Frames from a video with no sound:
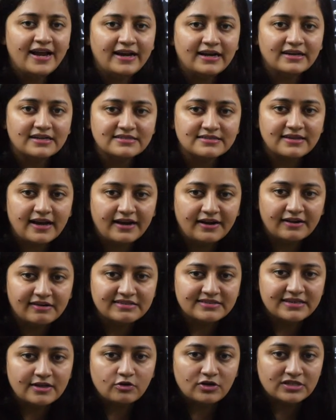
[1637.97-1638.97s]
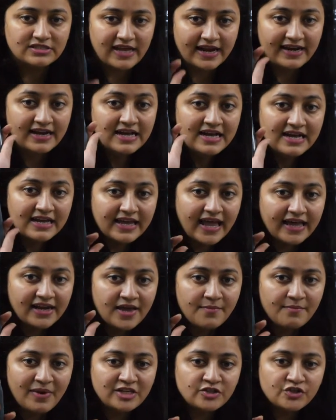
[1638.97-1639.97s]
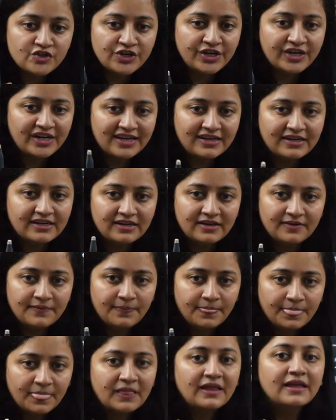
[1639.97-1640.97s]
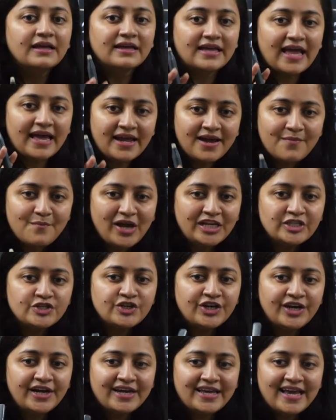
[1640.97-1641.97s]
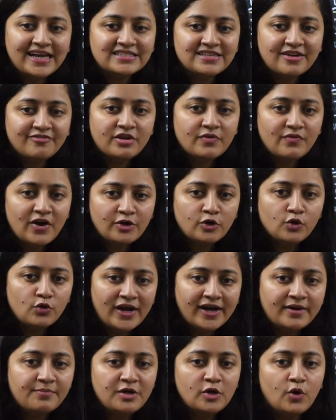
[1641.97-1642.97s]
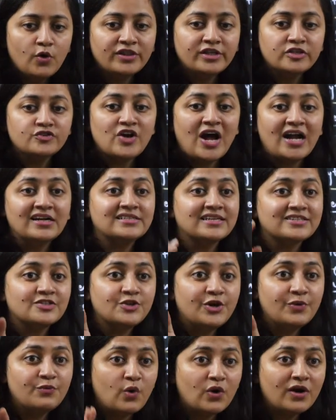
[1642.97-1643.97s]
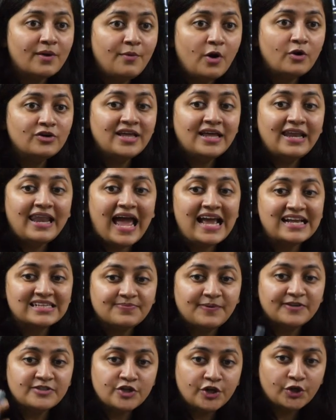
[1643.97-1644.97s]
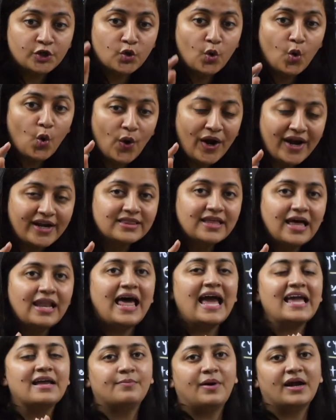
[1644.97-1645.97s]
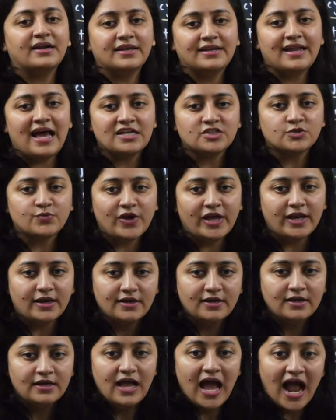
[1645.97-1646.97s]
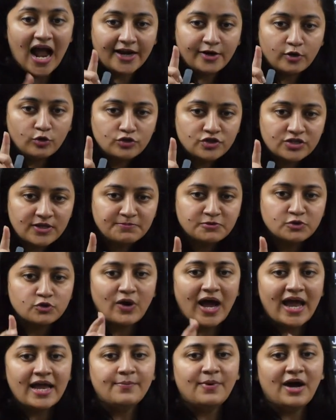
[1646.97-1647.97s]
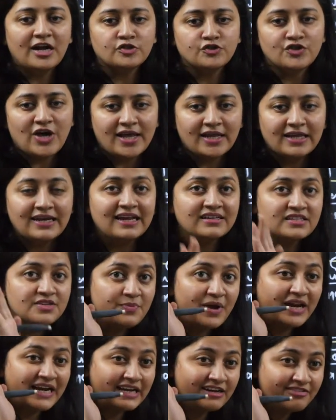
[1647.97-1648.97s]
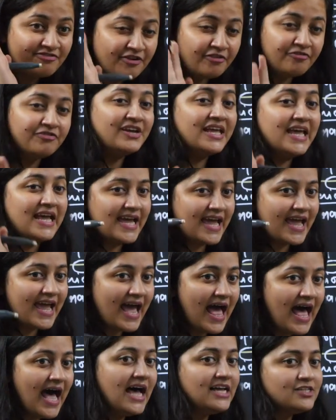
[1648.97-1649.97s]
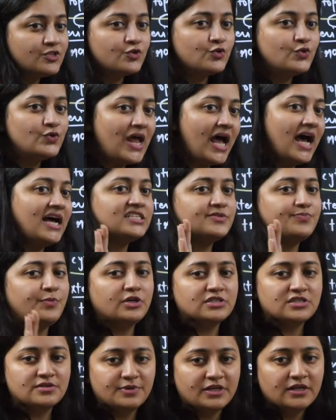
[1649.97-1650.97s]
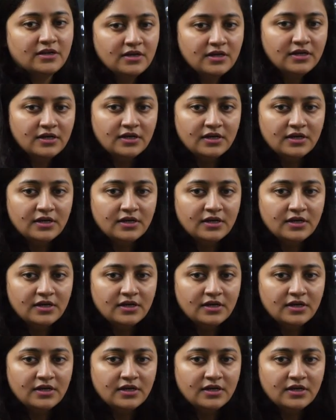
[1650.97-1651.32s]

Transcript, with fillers: side, it is the intracellular side. Can I mention it? Can I mention it? Yes, everyone do let me know in the chat section. And what about the likes, But Do hit the like button as well. And do subscribe our channel. Let's make it 50k as soon as possible.